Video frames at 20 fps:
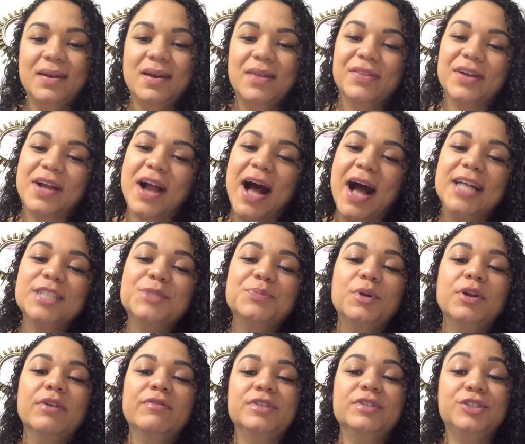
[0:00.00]
The
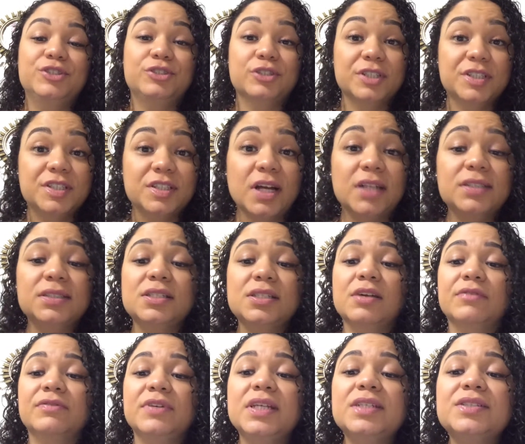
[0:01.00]
Gospel of this third Sunday
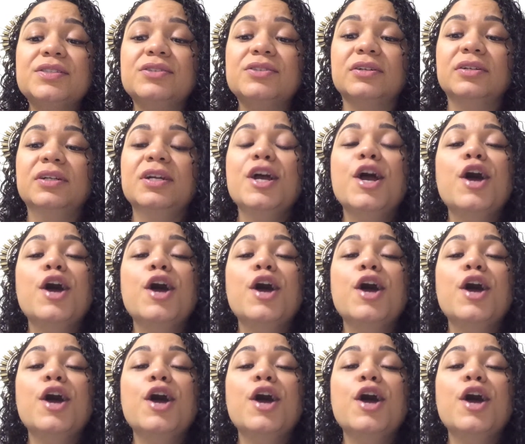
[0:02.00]
of Easter